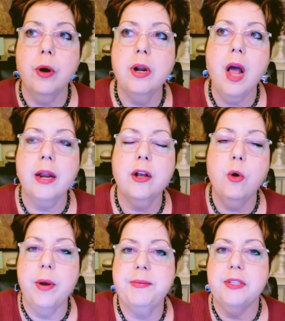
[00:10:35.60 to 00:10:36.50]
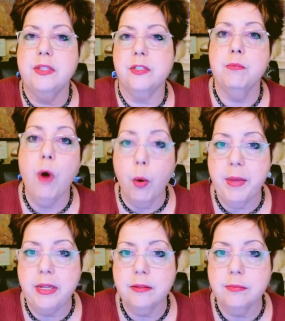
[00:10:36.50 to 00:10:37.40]
not equipped at this
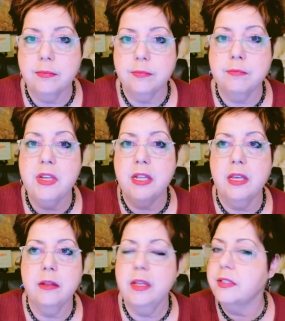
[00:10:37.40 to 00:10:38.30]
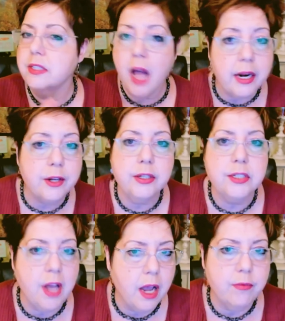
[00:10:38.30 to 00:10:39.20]
moment, meaning it's not a
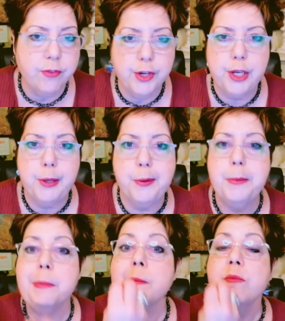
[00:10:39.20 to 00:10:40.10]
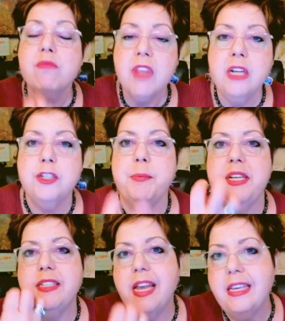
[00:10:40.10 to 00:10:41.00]
good time for you to
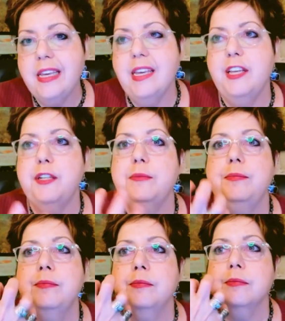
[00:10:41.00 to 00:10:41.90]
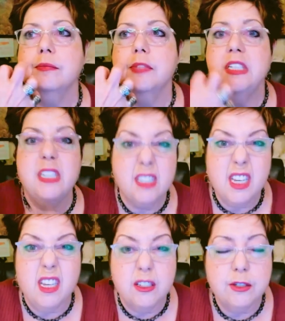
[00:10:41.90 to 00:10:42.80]
be taking in
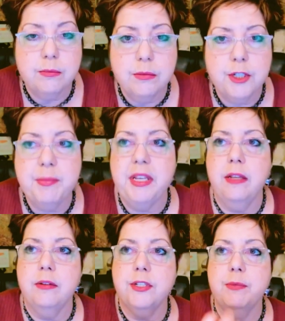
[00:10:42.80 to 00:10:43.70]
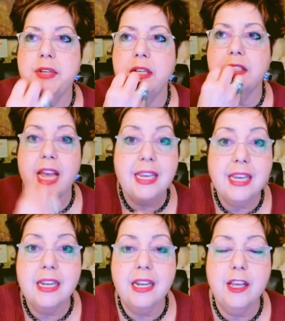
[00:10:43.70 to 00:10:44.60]
disease, to be
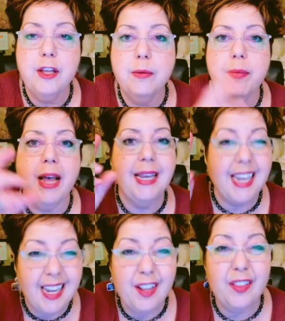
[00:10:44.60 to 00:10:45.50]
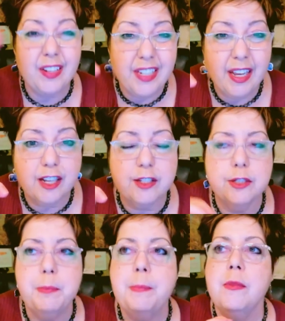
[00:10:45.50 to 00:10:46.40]
taking it in by eating the ticks